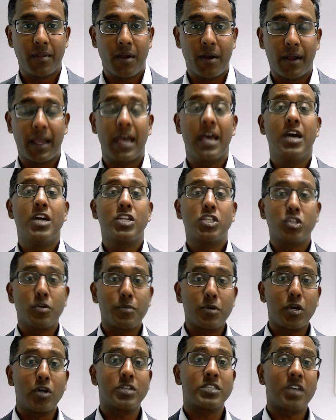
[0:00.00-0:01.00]
Okay, to
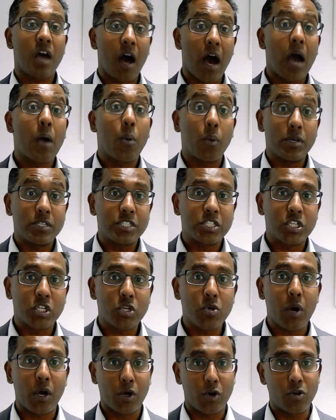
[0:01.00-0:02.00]
be honest, I was
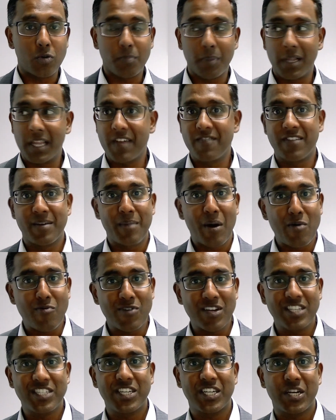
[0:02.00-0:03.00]
too. I couldn't believe that my
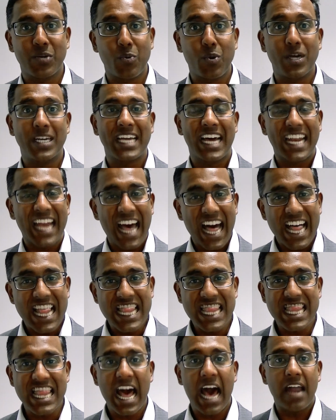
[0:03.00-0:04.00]
research had worked out
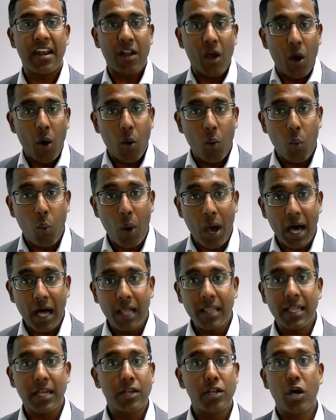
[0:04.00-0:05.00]
that
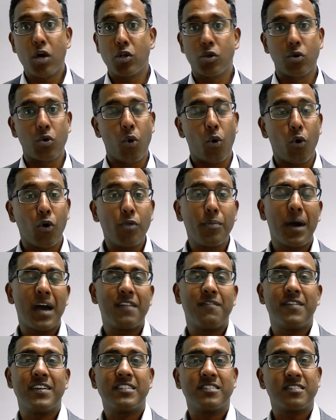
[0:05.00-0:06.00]
well. And no, not all my
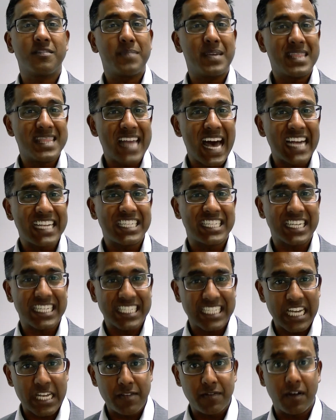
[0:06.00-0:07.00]
investments have been that
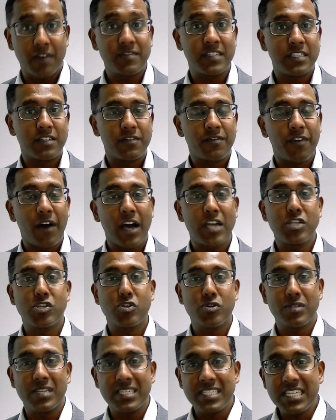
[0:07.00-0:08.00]
successful. I've since
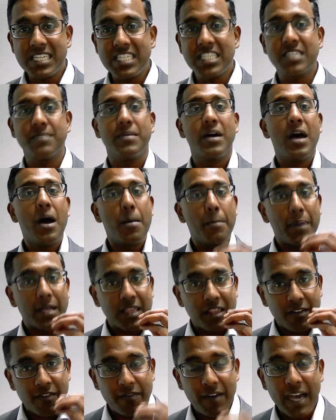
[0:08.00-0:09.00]
fine-tuned the system.
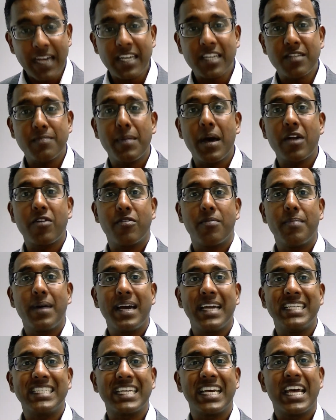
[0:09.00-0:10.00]
But the fact of the matter
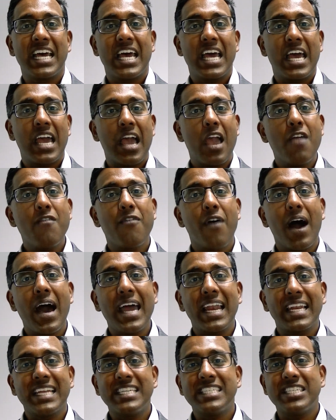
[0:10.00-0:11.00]
remains, if I
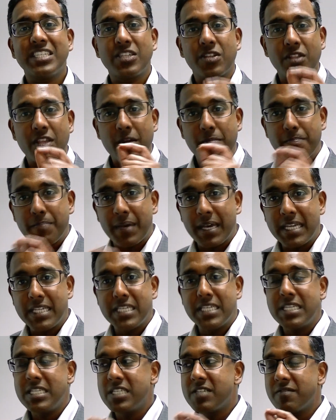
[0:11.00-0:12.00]
had listened to the
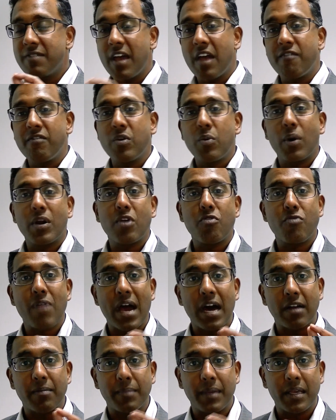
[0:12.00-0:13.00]
opinions of everyone
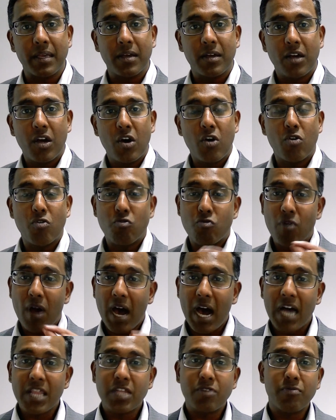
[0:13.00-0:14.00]
around me,
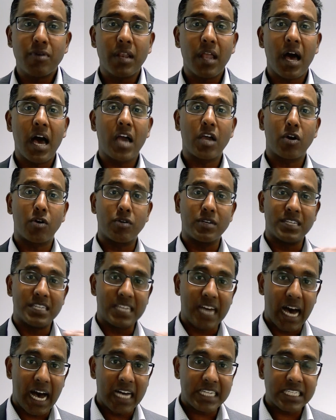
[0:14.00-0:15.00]
rather than relying on
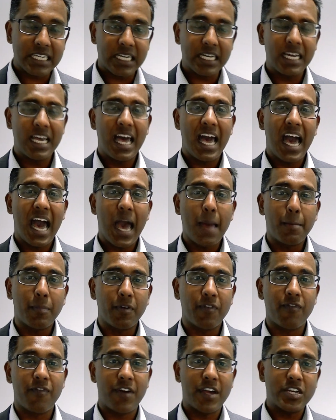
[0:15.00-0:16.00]
data and
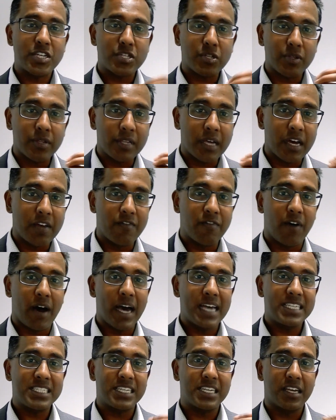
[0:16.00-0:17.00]
professional
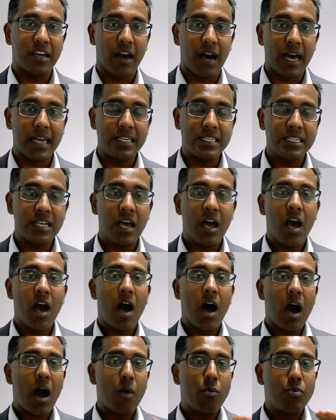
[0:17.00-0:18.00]
advice and guidance,
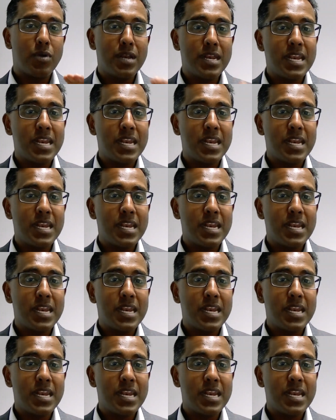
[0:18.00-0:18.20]
I would